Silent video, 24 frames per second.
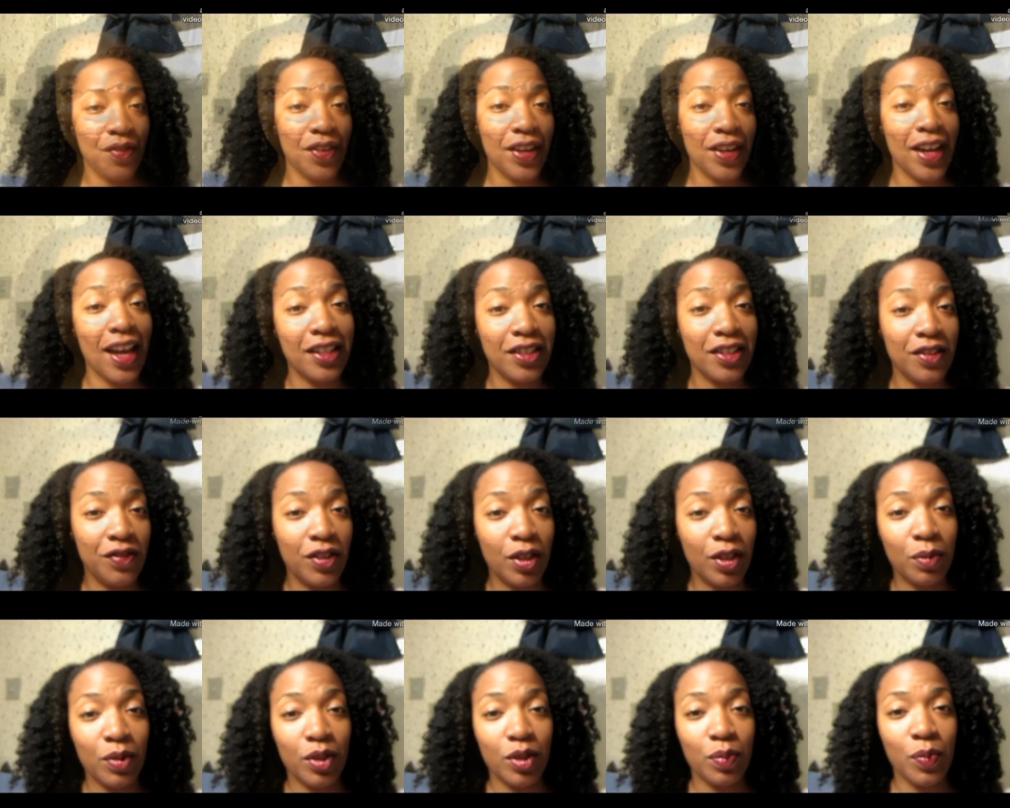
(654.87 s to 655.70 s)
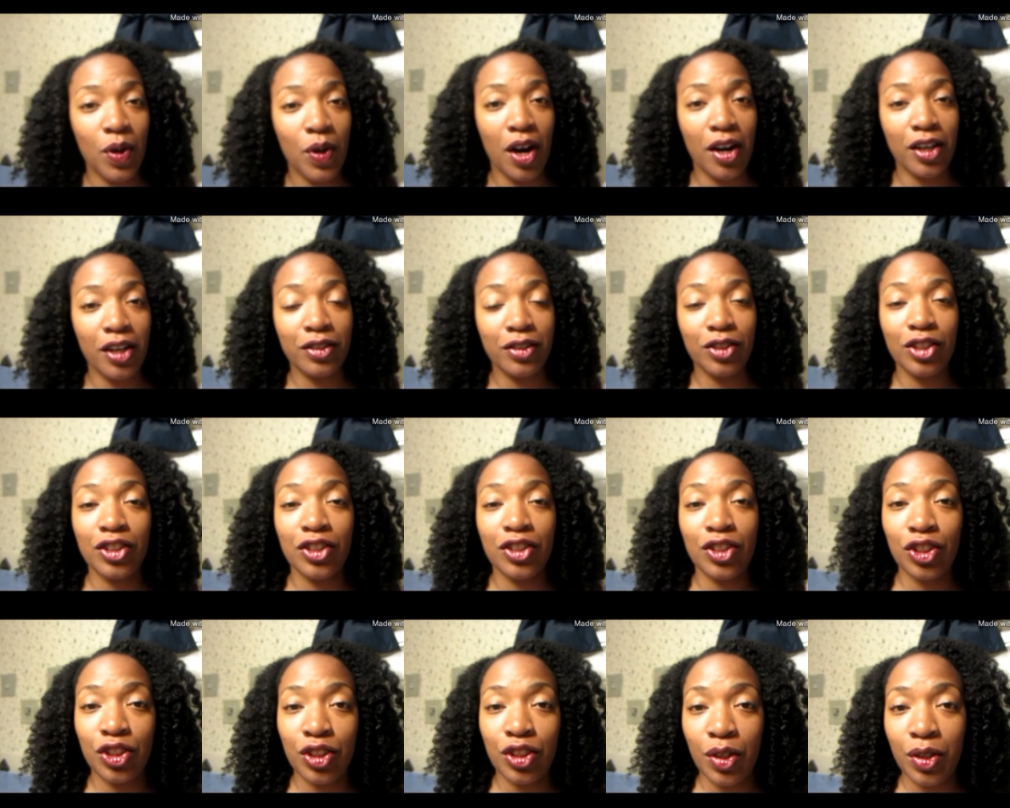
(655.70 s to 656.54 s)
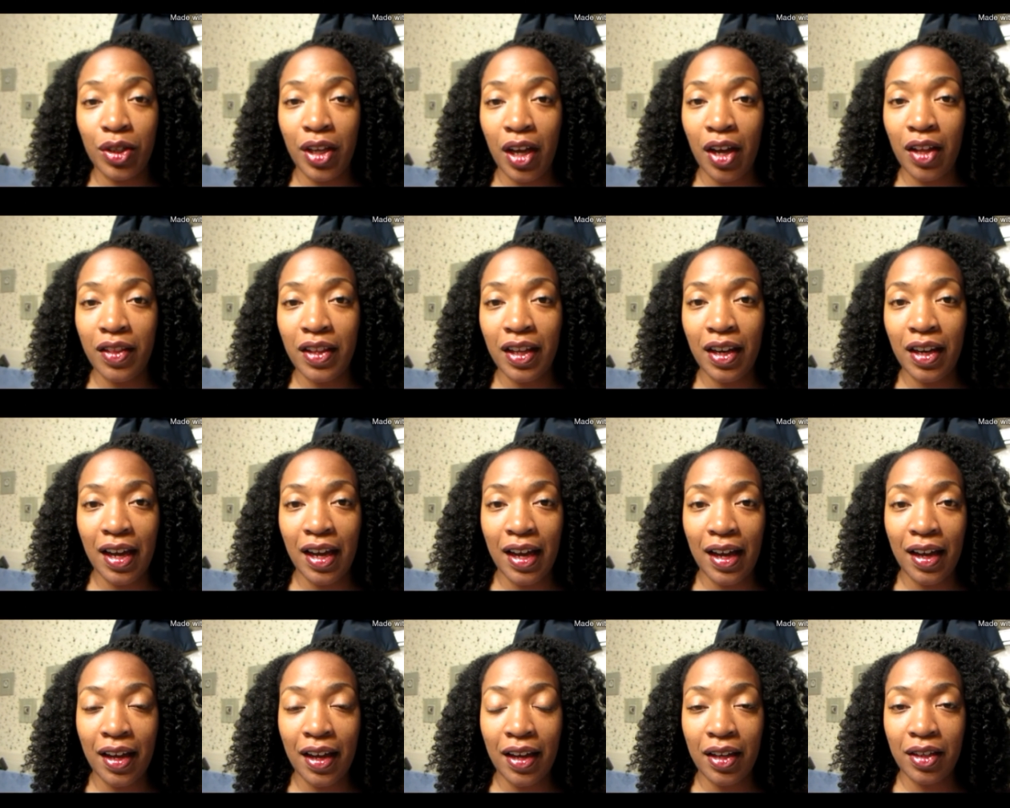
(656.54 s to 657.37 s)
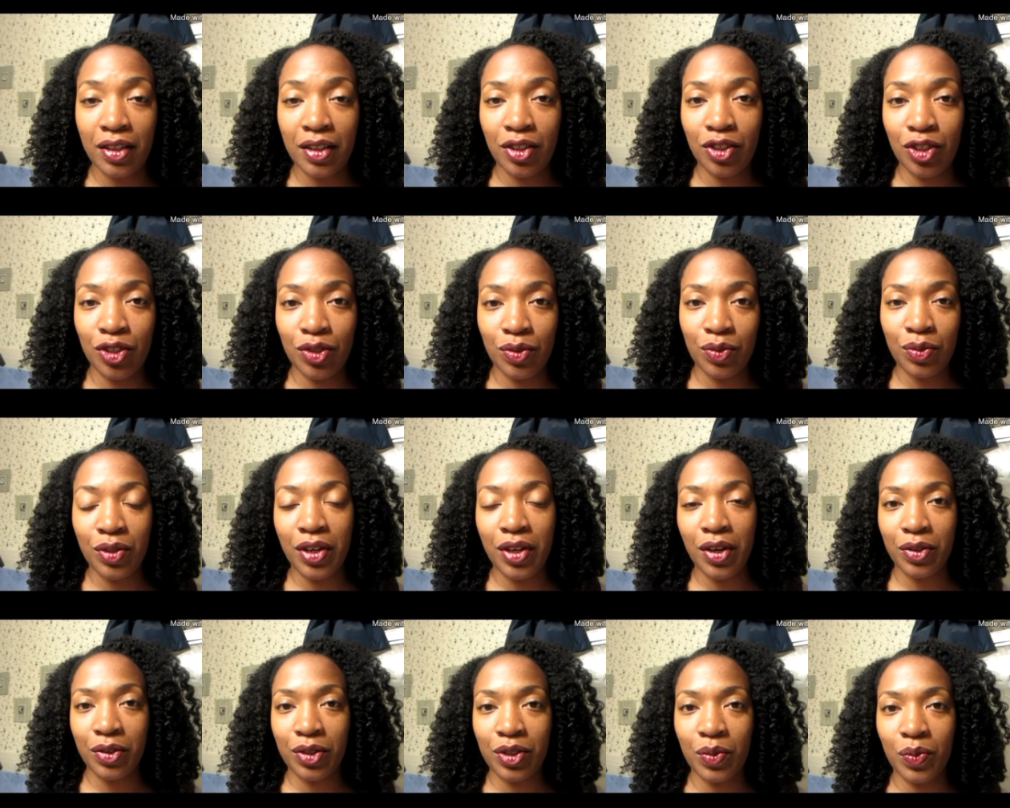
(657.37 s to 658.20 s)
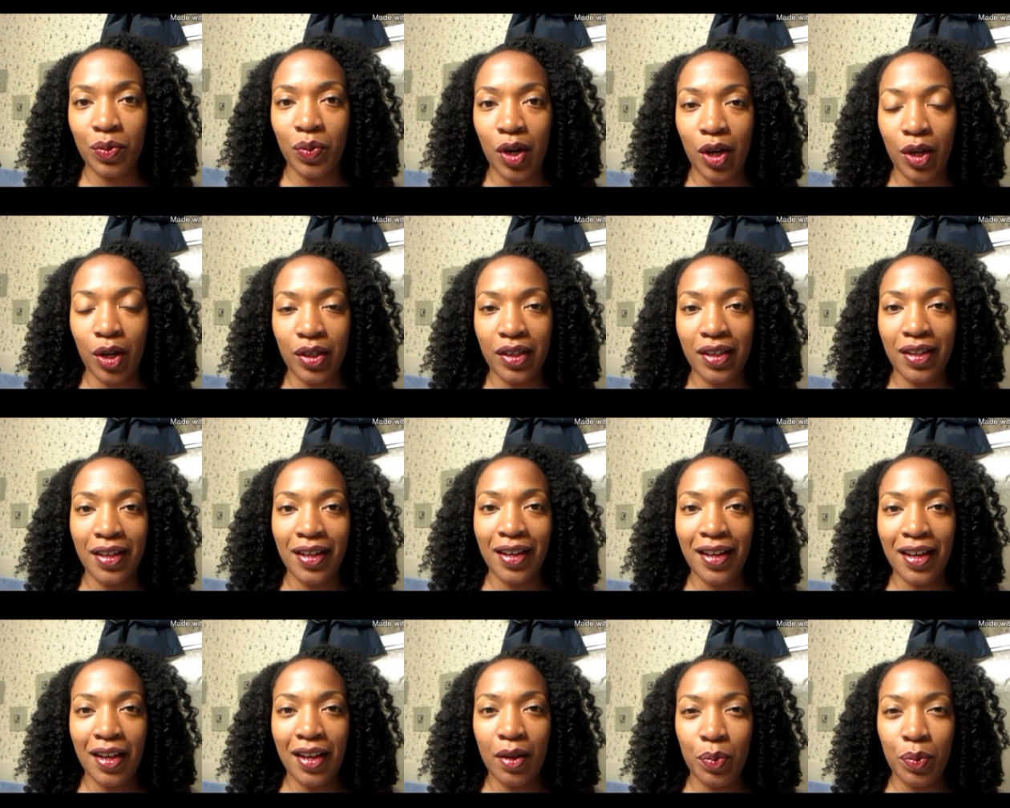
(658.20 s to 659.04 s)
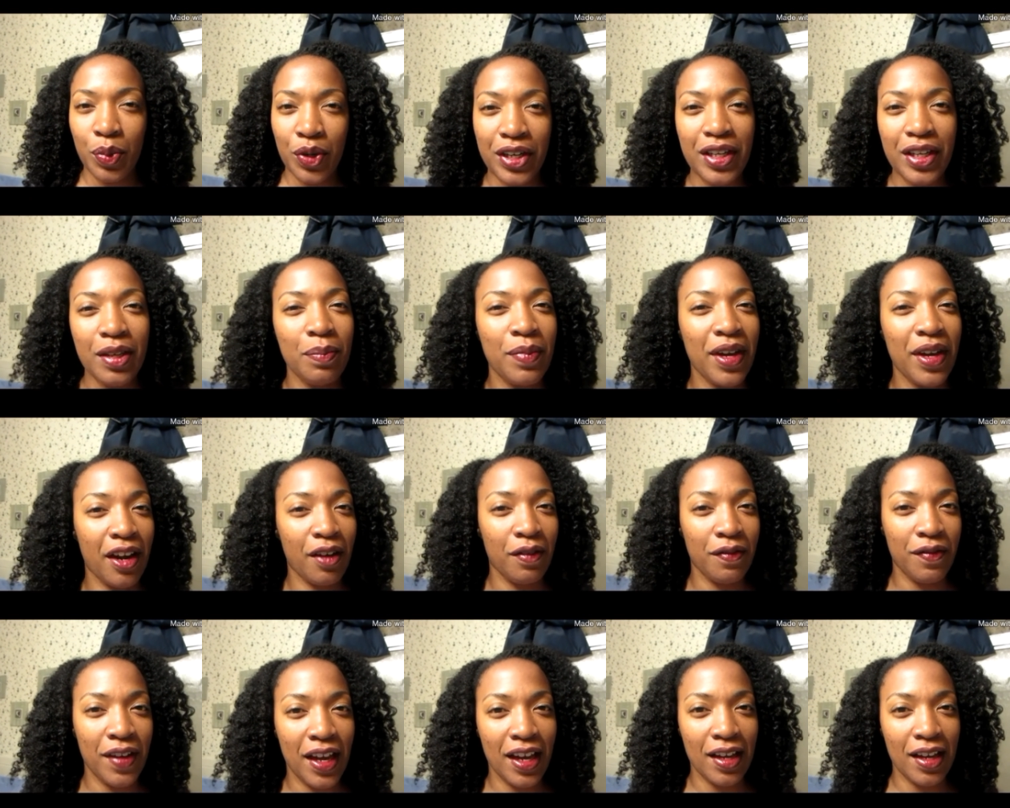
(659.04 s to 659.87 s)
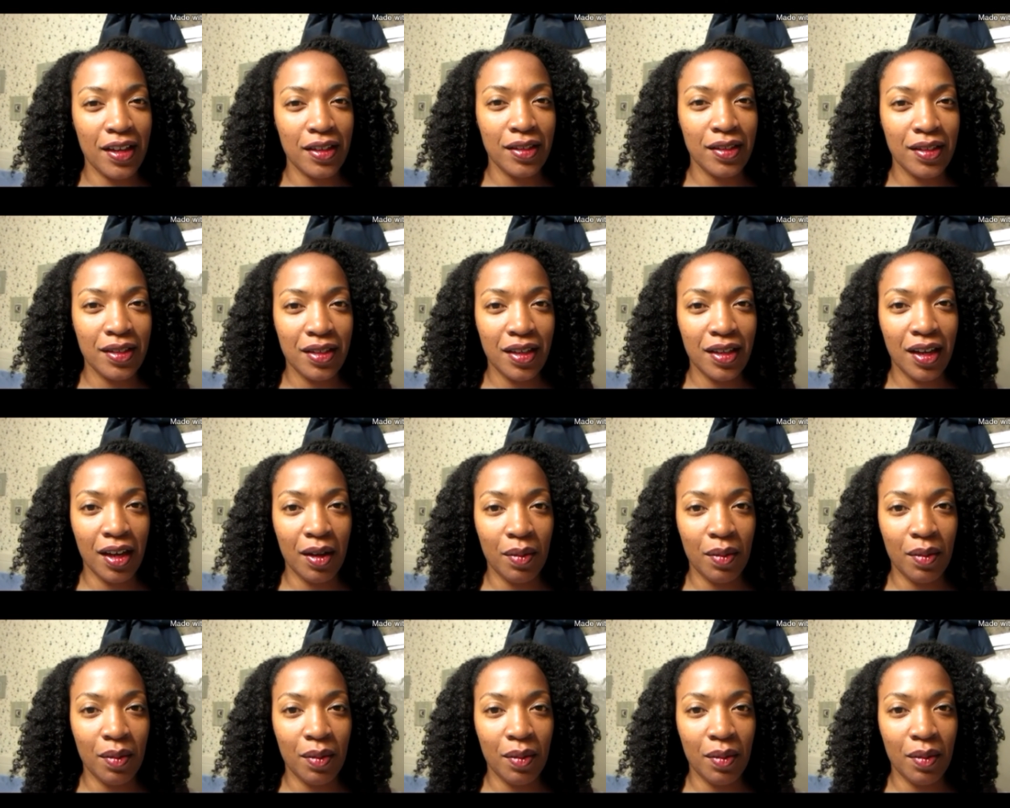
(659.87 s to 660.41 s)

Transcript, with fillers: Forgot to film this part just to show y'all that I do go to work pretty barefaced.